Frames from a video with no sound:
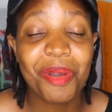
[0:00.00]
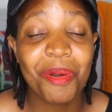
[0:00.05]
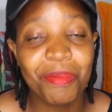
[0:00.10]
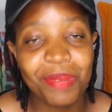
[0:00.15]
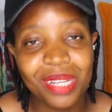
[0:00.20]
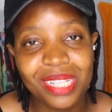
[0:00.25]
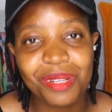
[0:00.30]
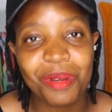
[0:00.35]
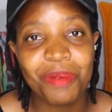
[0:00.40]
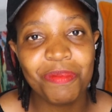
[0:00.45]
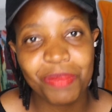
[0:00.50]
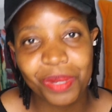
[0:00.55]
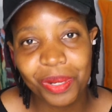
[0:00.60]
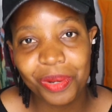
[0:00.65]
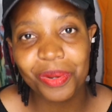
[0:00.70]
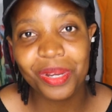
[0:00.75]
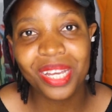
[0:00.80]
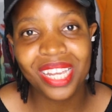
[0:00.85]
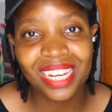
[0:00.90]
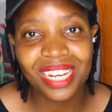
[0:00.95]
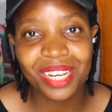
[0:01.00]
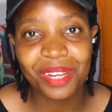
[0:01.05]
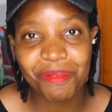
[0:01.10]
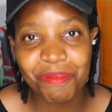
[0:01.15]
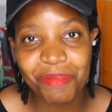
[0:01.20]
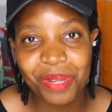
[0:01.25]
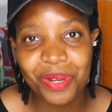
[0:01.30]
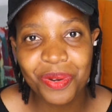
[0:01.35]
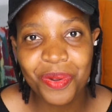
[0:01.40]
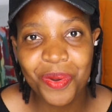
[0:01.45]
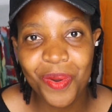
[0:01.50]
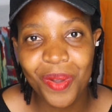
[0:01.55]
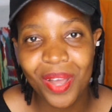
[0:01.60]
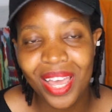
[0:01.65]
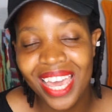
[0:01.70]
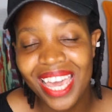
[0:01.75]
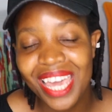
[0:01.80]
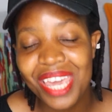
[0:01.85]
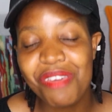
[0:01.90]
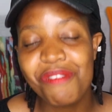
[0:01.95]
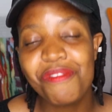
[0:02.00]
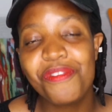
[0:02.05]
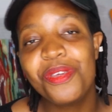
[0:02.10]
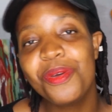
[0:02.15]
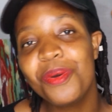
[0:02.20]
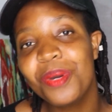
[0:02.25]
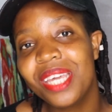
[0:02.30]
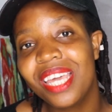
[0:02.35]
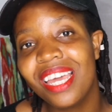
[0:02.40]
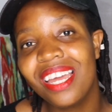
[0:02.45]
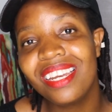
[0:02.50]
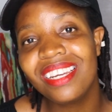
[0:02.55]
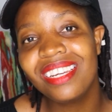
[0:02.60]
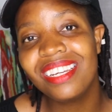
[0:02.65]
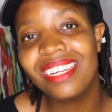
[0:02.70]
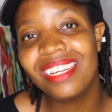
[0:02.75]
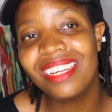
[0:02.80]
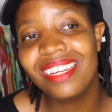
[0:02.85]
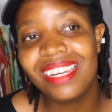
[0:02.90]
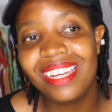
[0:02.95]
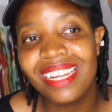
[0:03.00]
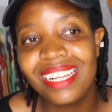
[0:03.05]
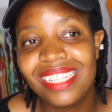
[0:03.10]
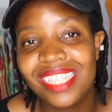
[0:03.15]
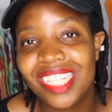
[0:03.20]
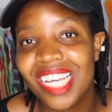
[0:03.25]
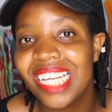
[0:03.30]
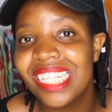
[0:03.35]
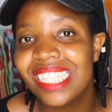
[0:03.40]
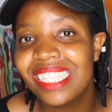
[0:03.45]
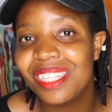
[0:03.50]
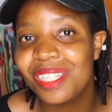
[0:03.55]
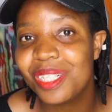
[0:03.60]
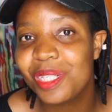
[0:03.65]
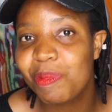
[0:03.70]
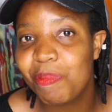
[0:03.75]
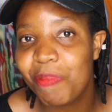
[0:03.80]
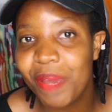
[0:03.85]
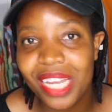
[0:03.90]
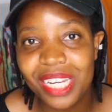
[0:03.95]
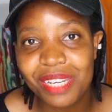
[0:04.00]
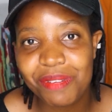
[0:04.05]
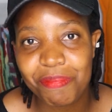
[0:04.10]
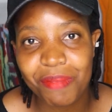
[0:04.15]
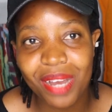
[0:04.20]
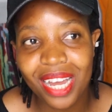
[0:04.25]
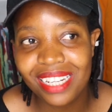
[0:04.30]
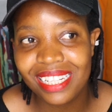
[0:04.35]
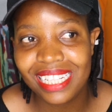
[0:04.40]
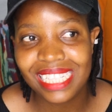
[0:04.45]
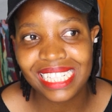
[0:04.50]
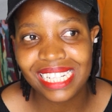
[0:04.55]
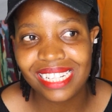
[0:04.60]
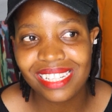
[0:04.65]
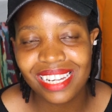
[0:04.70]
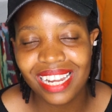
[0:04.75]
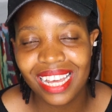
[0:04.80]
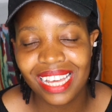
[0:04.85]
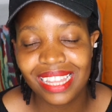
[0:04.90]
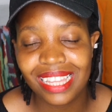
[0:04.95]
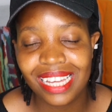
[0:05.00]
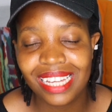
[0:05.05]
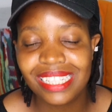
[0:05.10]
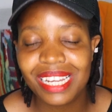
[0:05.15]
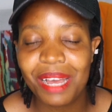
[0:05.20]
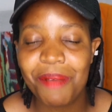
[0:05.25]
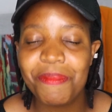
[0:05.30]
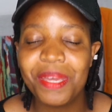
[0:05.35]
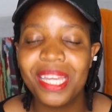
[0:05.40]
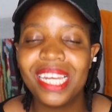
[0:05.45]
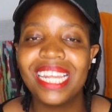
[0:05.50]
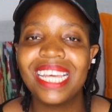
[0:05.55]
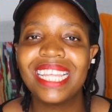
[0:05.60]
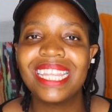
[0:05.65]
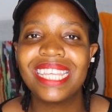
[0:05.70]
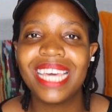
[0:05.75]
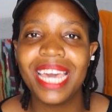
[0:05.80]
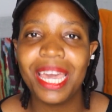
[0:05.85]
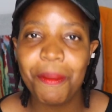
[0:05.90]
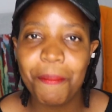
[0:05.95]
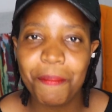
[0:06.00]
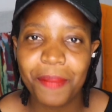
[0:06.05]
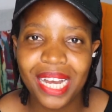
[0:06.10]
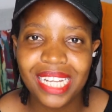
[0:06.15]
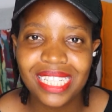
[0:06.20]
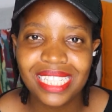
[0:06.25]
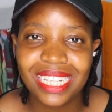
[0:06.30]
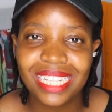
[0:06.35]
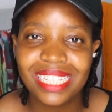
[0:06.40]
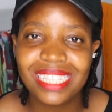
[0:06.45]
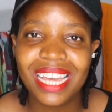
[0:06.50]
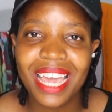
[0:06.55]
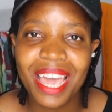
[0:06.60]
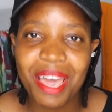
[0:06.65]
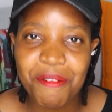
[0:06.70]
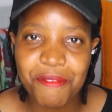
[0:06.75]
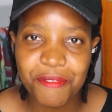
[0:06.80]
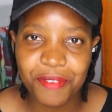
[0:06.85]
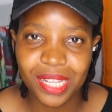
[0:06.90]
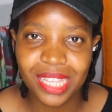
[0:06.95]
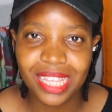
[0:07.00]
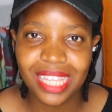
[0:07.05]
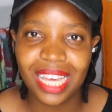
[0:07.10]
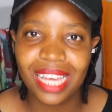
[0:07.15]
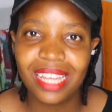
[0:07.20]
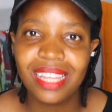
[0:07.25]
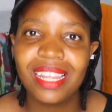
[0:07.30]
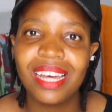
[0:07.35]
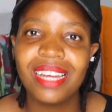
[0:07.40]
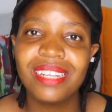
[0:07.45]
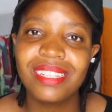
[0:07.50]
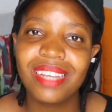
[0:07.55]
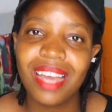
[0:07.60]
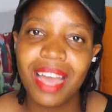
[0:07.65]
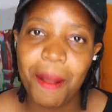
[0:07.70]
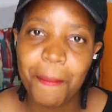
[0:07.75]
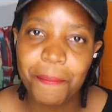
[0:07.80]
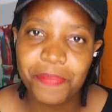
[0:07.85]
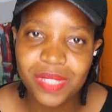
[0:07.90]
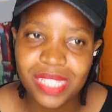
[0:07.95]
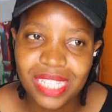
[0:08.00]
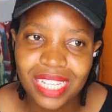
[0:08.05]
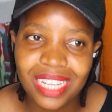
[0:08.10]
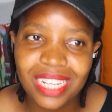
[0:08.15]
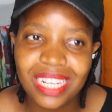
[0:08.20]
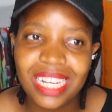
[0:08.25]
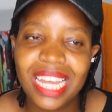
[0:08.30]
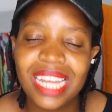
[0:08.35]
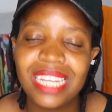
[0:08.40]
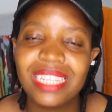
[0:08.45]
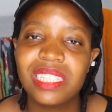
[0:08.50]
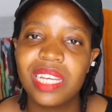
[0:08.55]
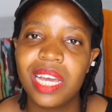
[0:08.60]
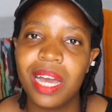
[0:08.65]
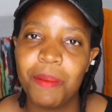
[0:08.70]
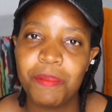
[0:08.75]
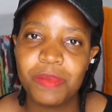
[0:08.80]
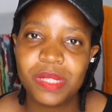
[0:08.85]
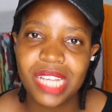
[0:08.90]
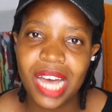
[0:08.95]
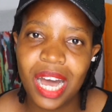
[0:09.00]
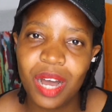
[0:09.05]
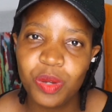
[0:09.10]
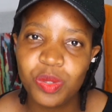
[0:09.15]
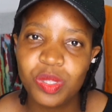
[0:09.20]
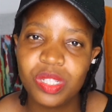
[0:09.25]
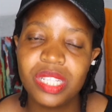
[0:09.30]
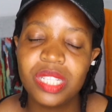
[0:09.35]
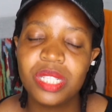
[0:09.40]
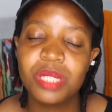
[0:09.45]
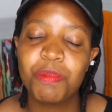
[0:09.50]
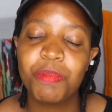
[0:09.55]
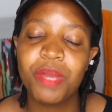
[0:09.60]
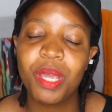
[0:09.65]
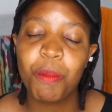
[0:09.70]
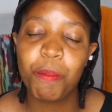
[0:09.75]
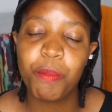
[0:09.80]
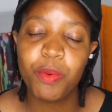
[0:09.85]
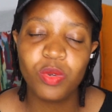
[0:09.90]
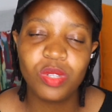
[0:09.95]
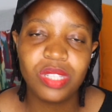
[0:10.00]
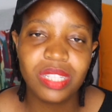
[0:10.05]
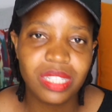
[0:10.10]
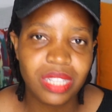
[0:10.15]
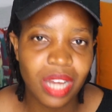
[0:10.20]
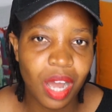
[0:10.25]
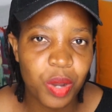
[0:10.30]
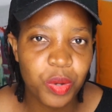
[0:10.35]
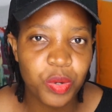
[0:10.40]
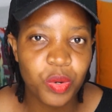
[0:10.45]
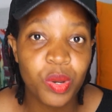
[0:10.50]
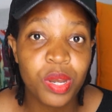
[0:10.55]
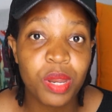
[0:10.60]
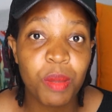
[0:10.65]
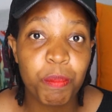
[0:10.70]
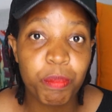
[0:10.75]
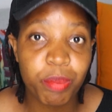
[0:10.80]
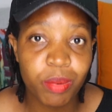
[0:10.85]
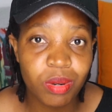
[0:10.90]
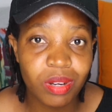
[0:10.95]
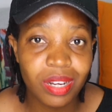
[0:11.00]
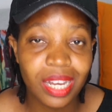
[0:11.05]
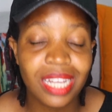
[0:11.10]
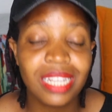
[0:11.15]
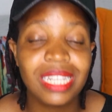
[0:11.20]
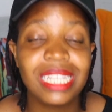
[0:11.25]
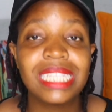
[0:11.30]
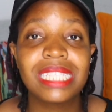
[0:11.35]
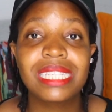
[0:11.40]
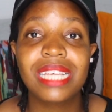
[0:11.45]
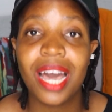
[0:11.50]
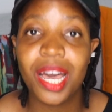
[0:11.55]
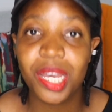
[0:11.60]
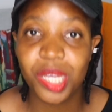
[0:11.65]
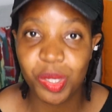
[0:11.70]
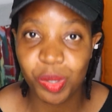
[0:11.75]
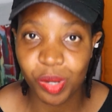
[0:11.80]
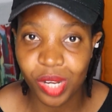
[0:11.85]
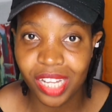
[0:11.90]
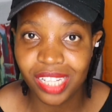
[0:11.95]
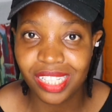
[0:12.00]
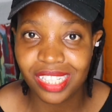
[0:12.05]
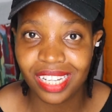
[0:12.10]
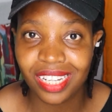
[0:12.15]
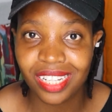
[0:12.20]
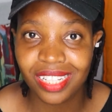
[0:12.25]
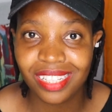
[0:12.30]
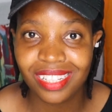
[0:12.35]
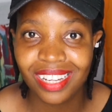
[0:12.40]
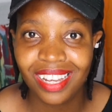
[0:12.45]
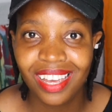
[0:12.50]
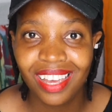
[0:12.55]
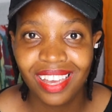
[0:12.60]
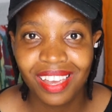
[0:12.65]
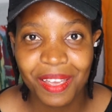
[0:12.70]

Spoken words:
comment down below and let me know if you can just spend money just like that. I mean, they budget. Everything that comes in and comes out is being put down on a book and it's calculated.